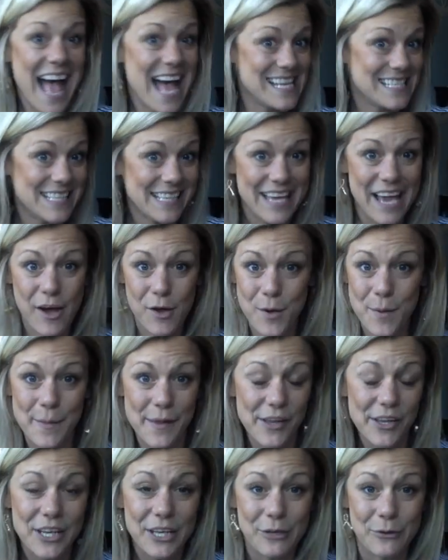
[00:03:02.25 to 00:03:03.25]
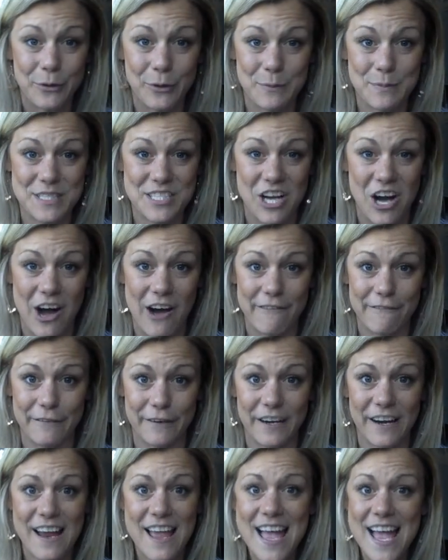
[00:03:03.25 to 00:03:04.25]
has accountability groups to
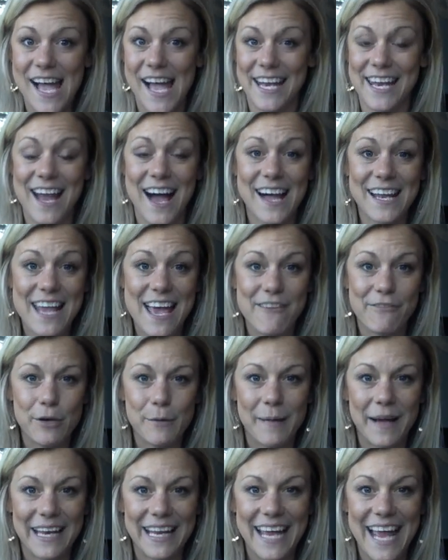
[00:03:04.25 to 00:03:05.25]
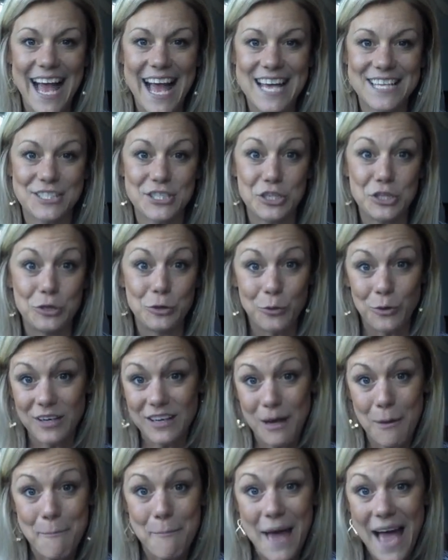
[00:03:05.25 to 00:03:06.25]
offer. And not everybody has your
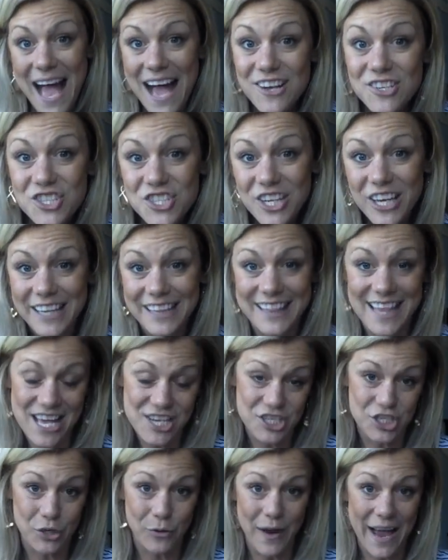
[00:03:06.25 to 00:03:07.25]
compassion that you